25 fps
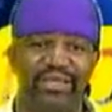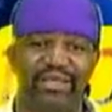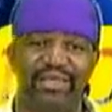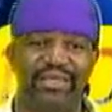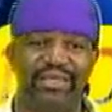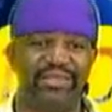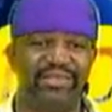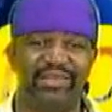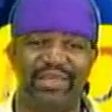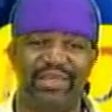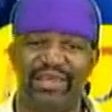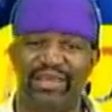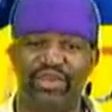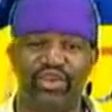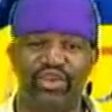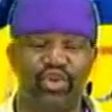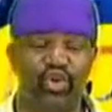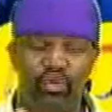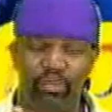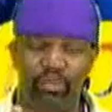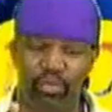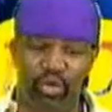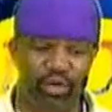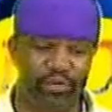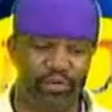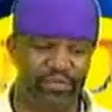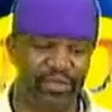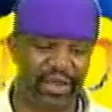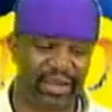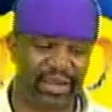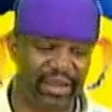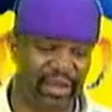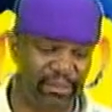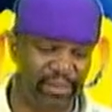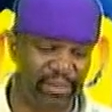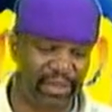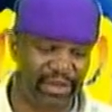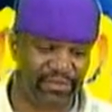He's saying no more of that.
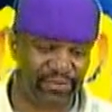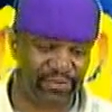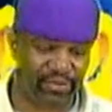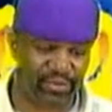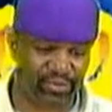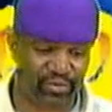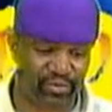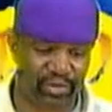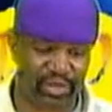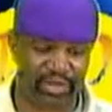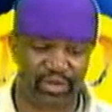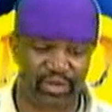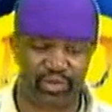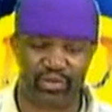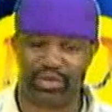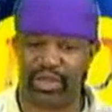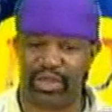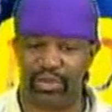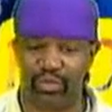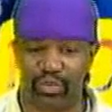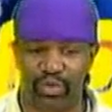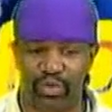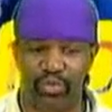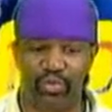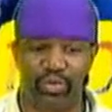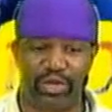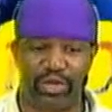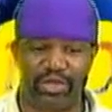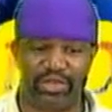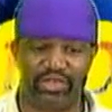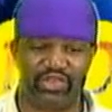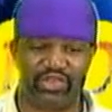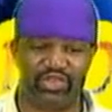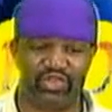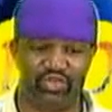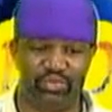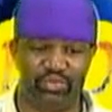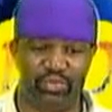Now, many of you wonder, okay, well, what is
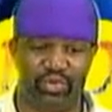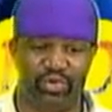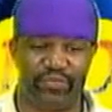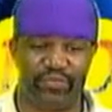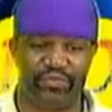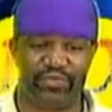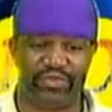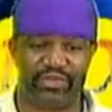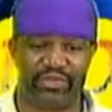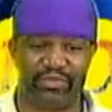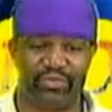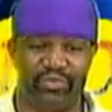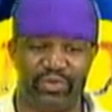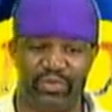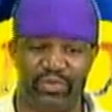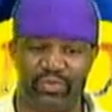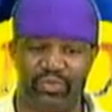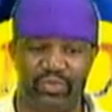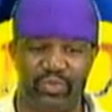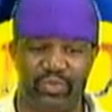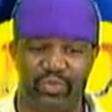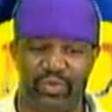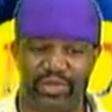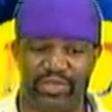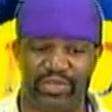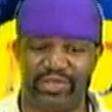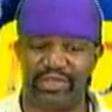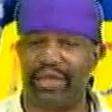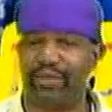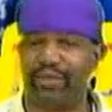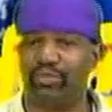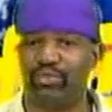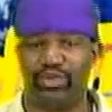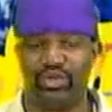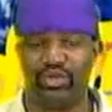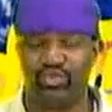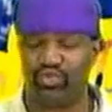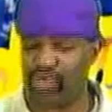skeuomorphism? What is that?
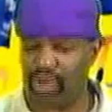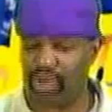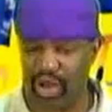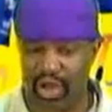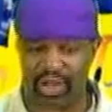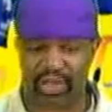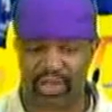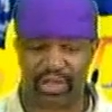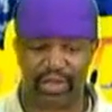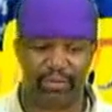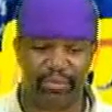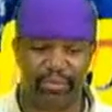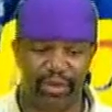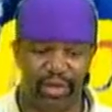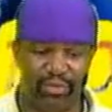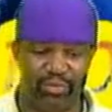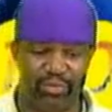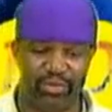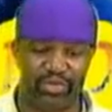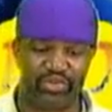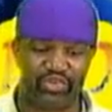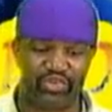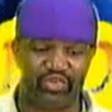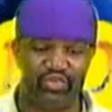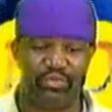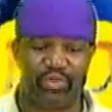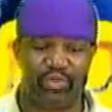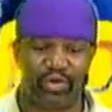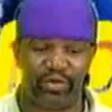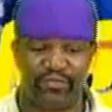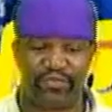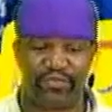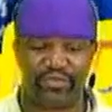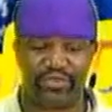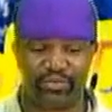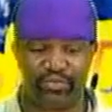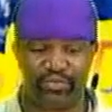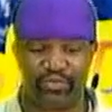What are you talking about? Well,
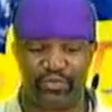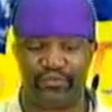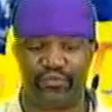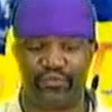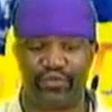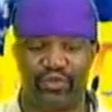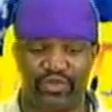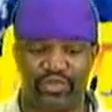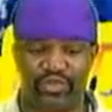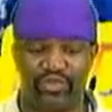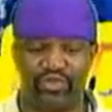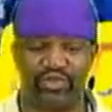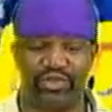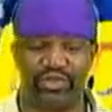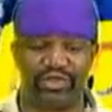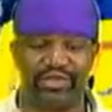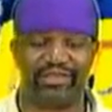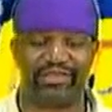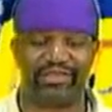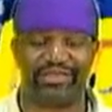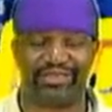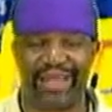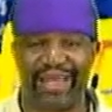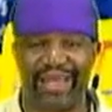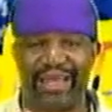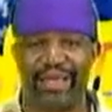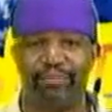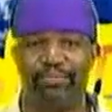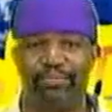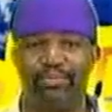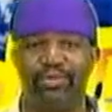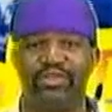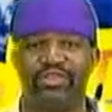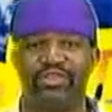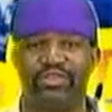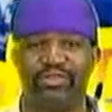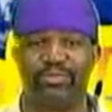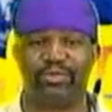skeuomorphism refers to the design
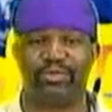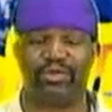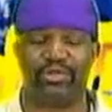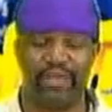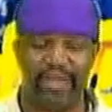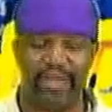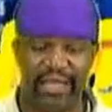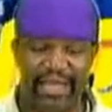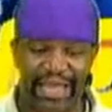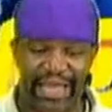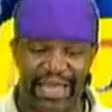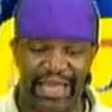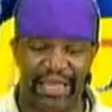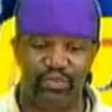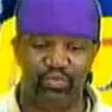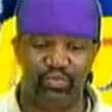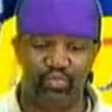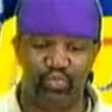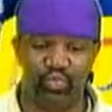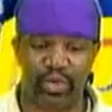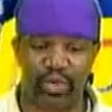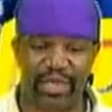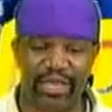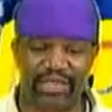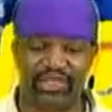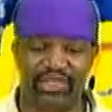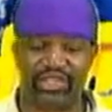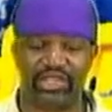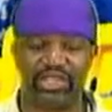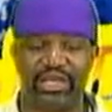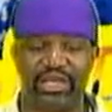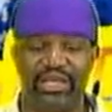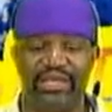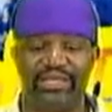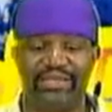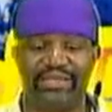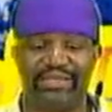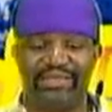principle in which
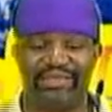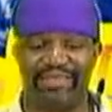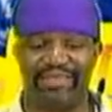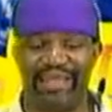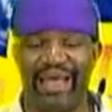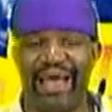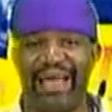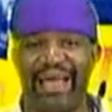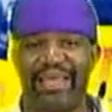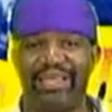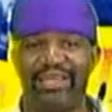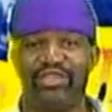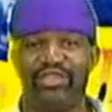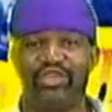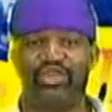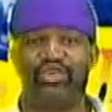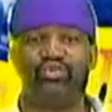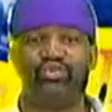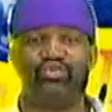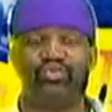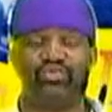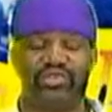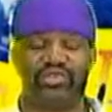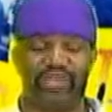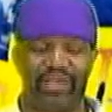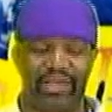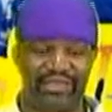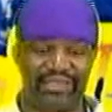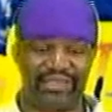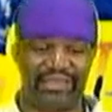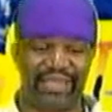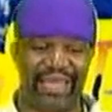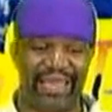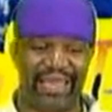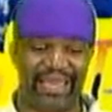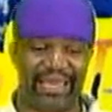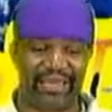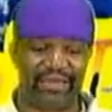design cues are
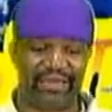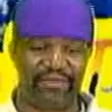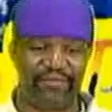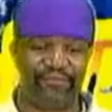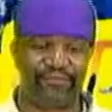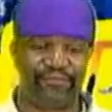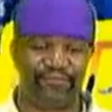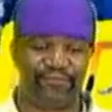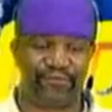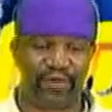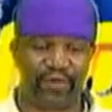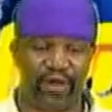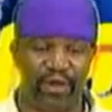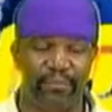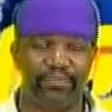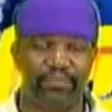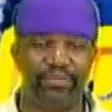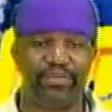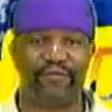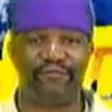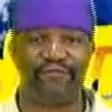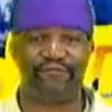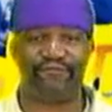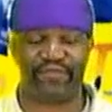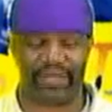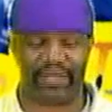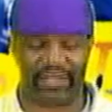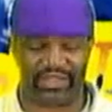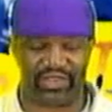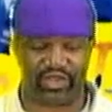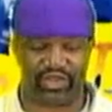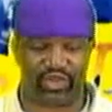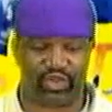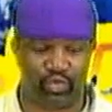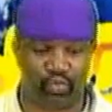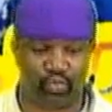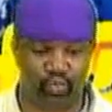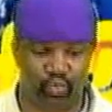taken from the
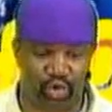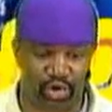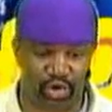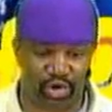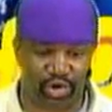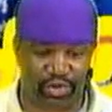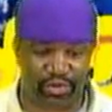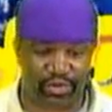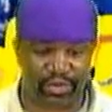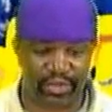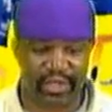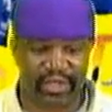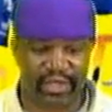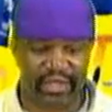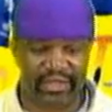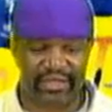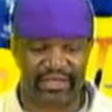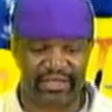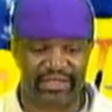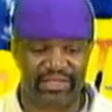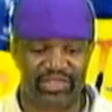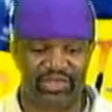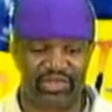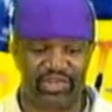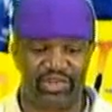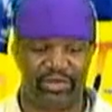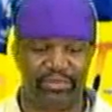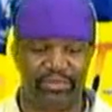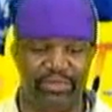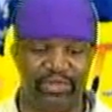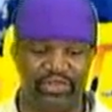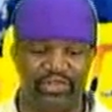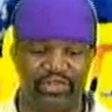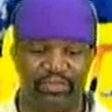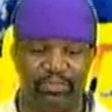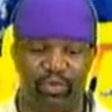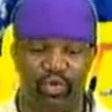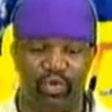physical world. This term
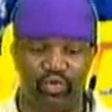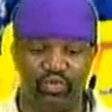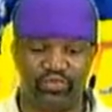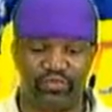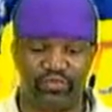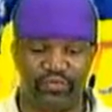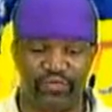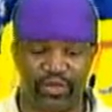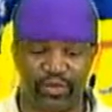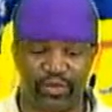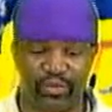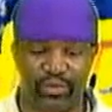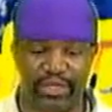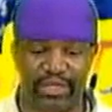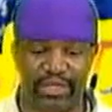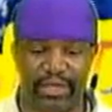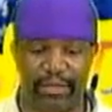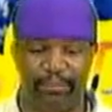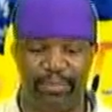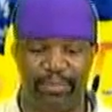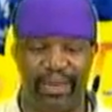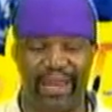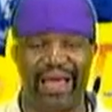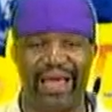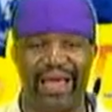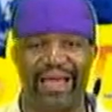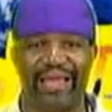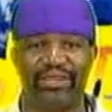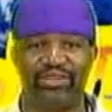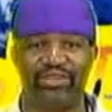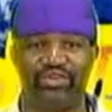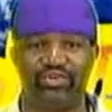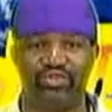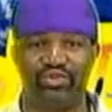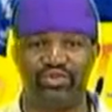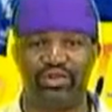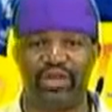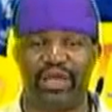is most frequently applied
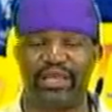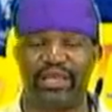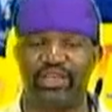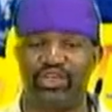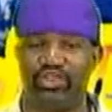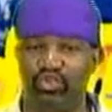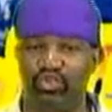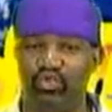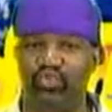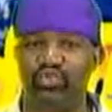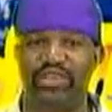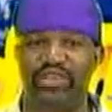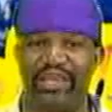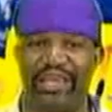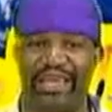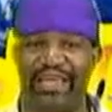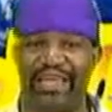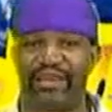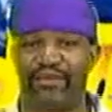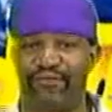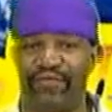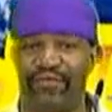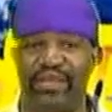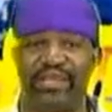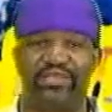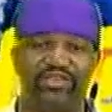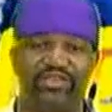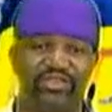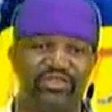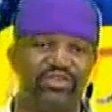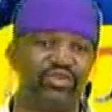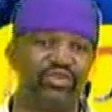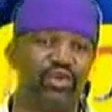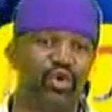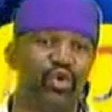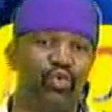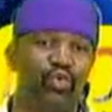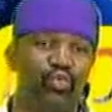to like user
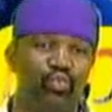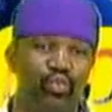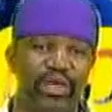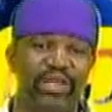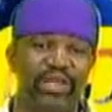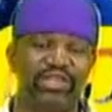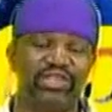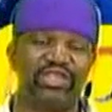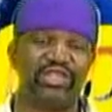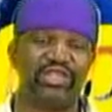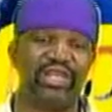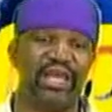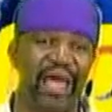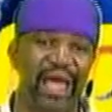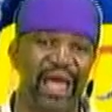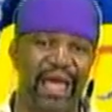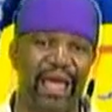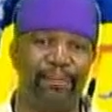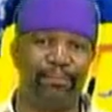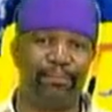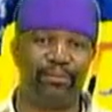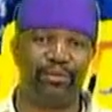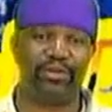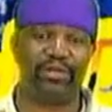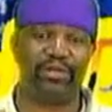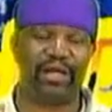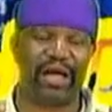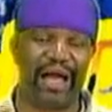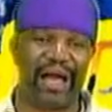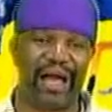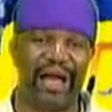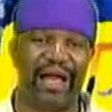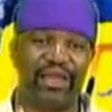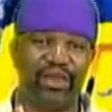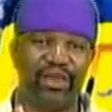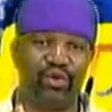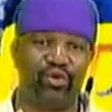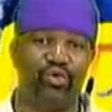interfaces, which the Apple
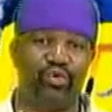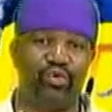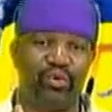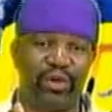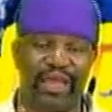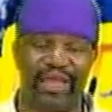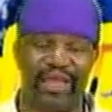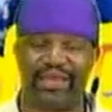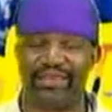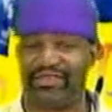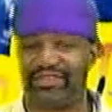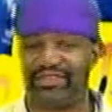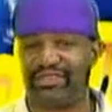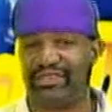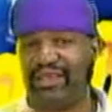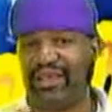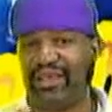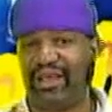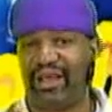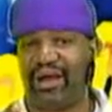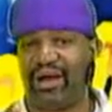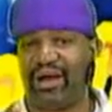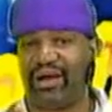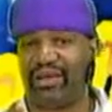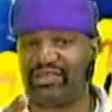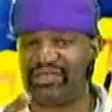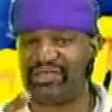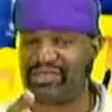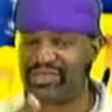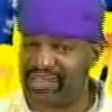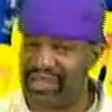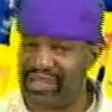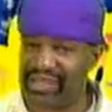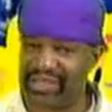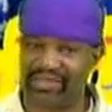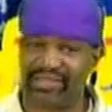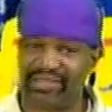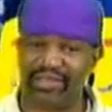iOS
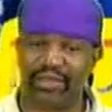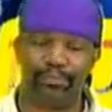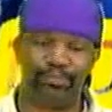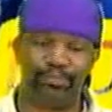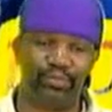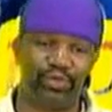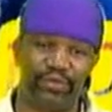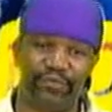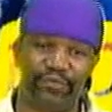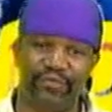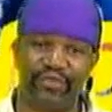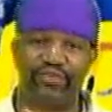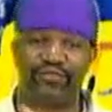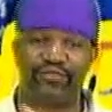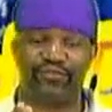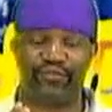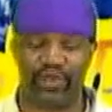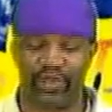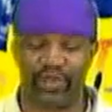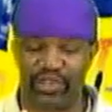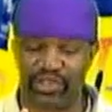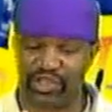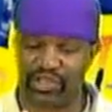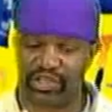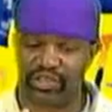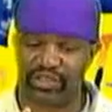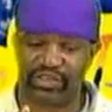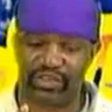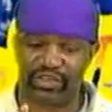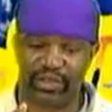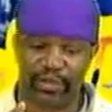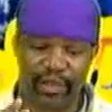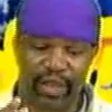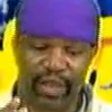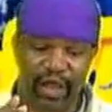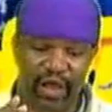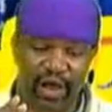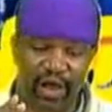6 and previous versions
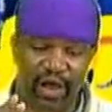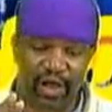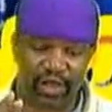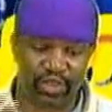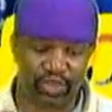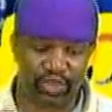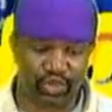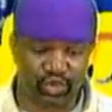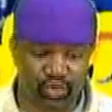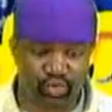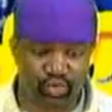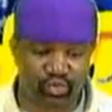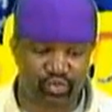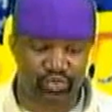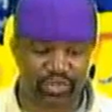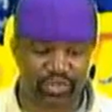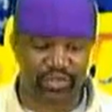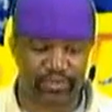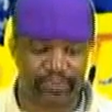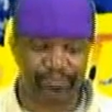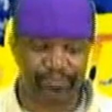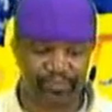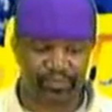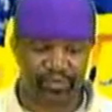use.